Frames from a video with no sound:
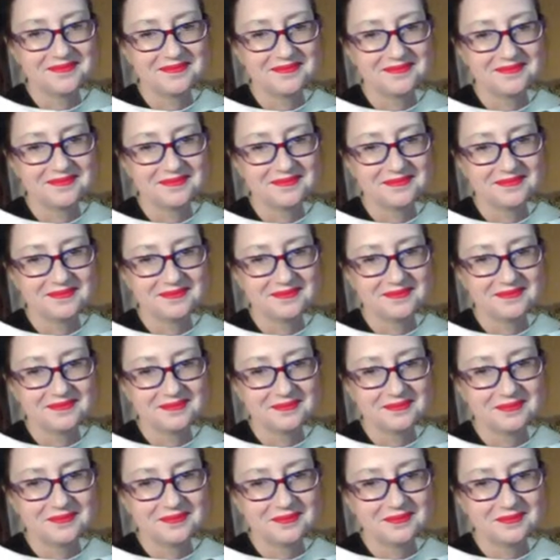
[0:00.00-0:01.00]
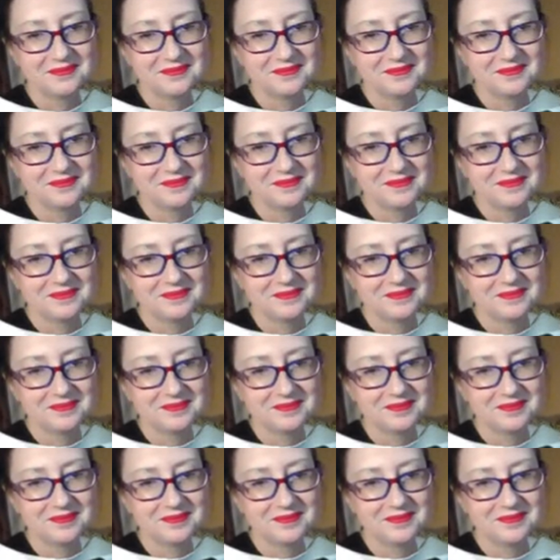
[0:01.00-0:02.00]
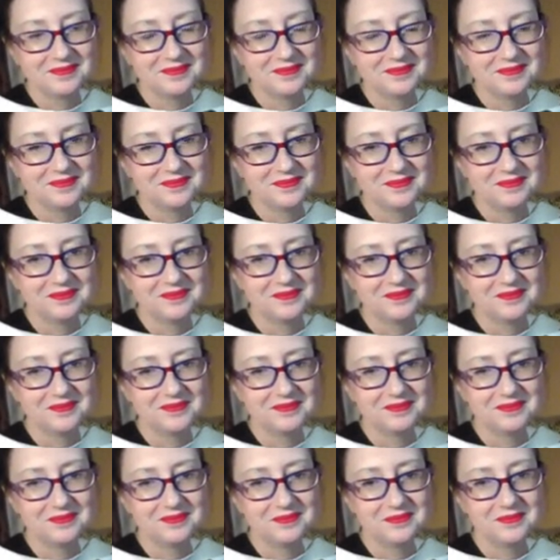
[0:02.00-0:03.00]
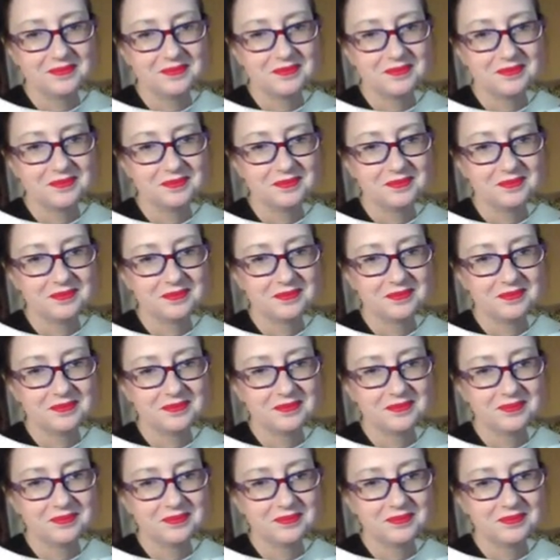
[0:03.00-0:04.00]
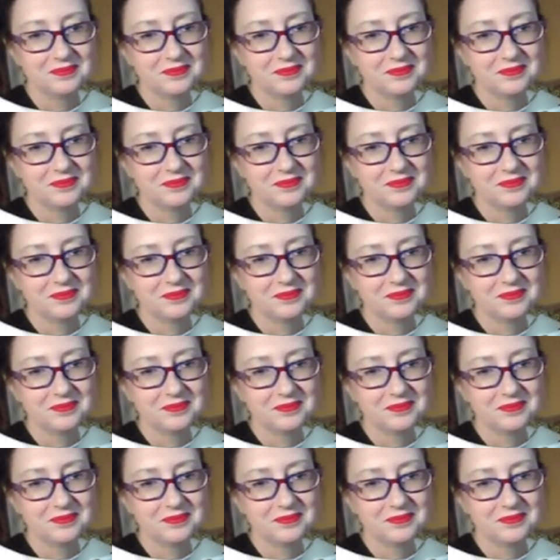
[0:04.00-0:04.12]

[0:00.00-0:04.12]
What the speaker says: The person shown says nothing.